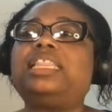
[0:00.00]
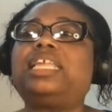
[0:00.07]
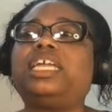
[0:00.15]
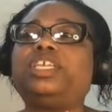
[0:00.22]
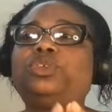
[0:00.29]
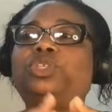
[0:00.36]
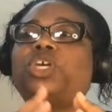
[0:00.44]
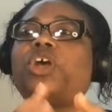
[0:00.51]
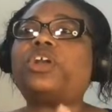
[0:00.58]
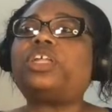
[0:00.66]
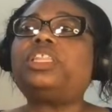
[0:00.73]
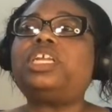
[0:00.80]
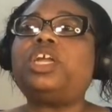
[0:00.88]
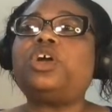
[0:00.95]
that you turn
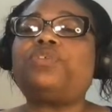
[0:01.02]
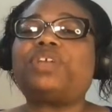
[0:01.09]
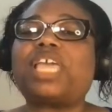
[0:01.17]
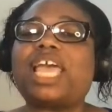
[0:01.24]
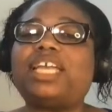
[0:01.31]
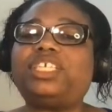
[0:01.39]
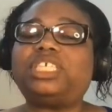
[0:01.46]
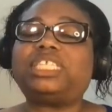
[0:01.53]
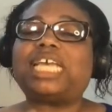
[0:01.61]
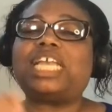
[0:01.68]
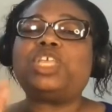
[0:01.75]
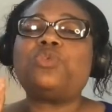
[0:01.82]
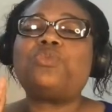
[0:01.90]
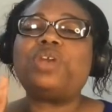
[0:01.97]
on the notifications,
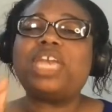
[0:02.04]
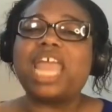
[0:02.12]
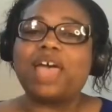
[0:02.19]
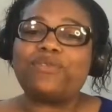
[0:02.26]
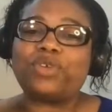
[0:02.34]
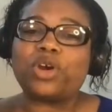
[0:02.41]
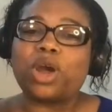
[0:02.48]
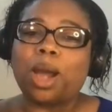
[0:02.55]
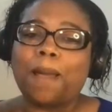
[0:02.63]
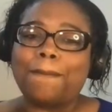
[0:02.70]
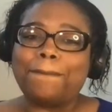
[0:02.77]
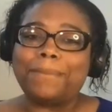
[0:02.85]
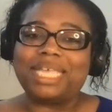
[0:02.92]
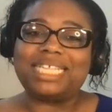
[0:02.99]
and you never
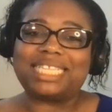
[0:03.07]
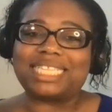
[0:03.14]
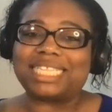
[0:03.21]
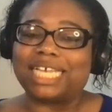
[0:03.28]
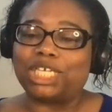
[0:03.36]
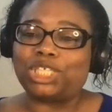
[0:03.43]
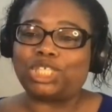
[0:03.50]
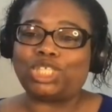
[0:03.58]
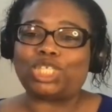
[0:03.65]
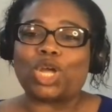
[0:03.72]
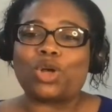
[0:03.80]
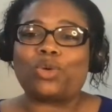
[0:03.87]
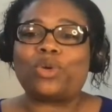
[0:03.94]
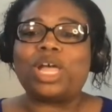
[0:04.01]
miss a
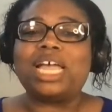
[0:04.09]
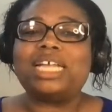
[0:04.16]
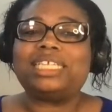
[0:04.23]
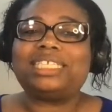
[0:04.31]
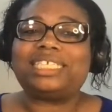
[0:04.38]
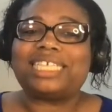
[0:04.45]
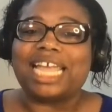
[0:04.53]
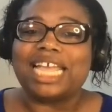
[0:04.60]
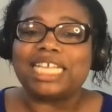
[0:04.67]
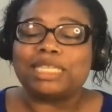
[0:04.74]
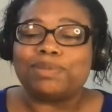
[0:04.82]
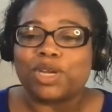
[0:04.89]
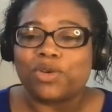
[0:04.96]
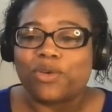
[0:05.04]
show. Today
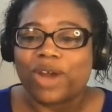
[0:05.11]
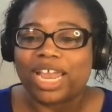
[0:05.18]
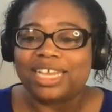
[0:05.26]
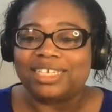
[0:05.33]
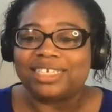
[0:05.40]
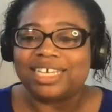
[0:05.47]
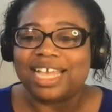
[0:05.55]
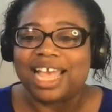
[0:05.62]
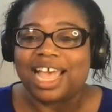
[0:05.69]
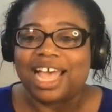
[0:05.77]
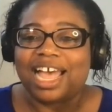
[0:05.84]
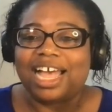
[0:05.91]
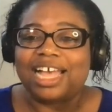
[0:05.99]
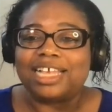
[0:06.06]
has been great.
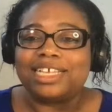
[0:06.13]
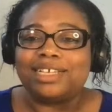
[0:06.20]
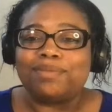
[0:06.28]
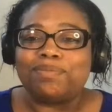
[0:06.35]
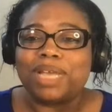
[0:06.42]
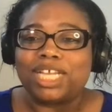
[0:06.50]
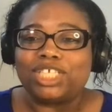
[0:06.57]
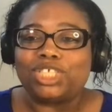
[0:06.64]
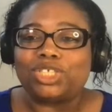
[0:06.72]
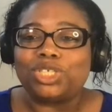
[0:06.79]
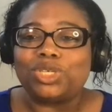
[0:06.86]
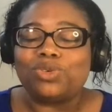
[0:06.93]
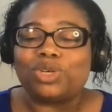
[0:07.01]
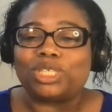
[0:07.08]
Make sure
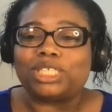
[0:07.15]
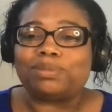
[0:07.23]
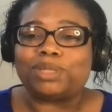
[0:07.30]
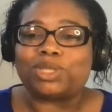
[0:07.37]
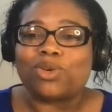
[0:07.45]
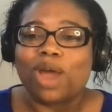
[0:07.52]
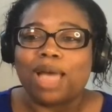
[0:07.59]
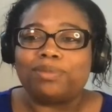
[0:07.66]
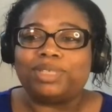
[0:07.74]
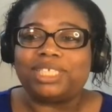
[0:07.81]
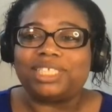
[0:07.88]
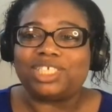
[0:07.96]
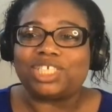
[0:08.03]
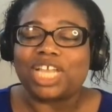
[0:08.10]
you are subscribed
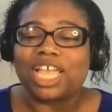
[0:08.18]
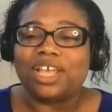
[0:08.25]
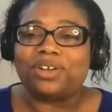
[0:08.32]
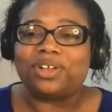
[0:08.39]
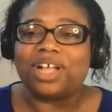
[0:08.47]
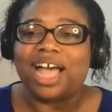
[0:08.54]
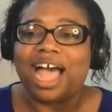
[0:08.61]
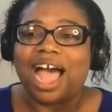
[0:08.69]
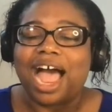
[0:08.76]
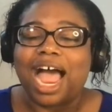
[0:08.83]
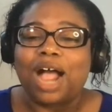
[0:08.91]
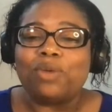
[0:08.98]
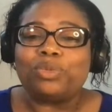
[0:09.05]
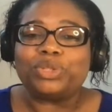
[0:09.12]
to the channel.
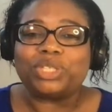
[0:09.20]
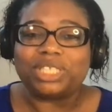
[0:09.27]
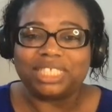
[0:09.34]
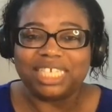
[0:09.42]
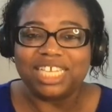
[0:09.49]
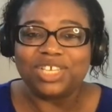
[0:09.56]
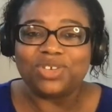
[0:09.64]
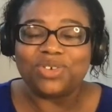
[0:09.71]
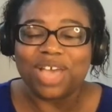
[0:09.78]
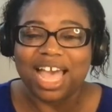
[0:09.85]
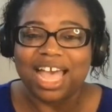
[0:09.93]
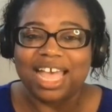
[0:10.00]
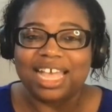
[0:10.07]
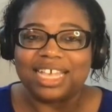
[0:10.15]
I will see you
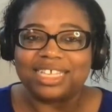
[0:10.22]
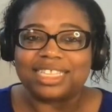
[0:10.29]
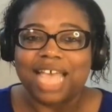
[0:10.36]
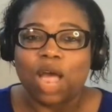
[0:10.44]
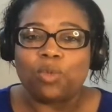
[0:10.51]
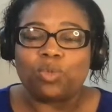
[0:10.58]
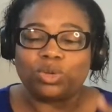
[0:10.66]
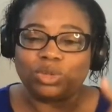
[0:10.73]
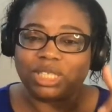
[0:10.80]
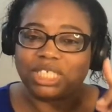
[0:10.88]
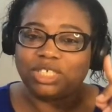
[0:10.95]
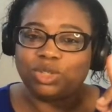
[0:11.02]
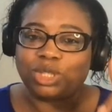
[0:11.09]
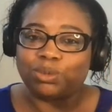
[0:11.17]
guys. I won't
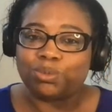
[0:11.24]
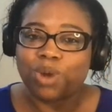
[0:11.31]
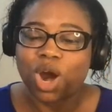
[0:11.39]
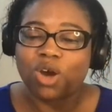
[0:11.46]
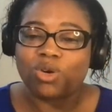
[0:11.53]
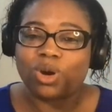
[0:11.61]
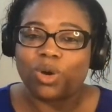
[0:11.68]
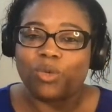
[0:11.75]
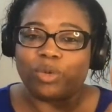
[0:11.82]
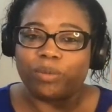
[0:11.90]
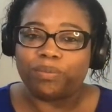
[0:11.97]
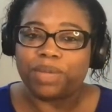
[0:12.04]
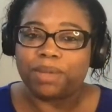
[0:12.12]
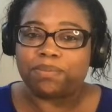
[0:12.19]
see you tomorrow.
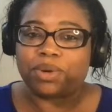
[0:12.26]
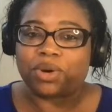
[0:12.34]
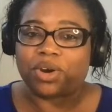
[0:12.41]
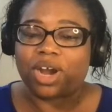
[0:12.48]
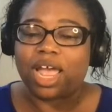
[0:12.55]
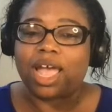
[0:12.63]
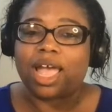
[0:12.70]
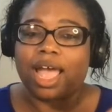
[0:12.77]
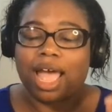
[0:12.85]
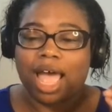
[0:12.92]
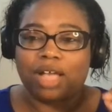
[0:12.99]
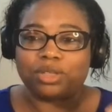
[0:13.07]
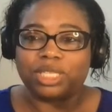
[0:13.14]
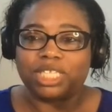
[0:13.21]
Remember,
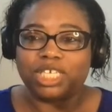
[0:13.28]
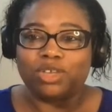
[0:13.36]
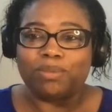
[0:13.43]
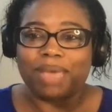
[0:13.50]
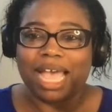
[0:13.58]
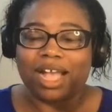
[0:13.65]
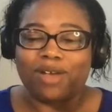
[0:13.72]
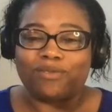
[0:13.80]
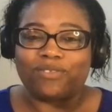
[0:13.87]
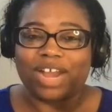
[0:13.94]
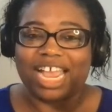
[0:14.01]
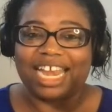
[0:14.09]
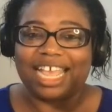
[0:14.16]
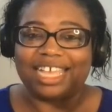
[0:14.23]
I'll see you back on
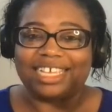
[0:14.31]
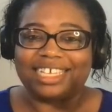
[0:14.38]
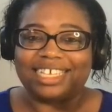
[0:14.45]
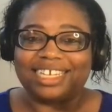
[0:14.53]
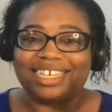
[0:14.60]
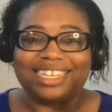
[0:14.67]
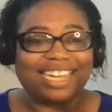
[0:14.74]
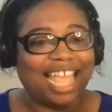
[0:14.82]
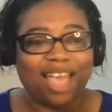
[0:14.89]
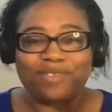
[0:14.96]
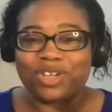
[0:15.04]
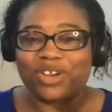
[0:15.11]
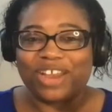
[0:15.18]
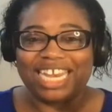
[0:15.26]
Friday.
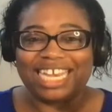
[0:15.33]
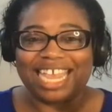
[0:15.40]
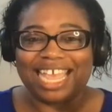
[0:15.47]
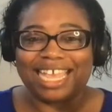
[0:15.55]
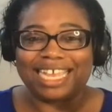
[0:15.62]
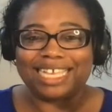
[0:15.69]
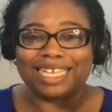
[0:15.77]
Have a great day.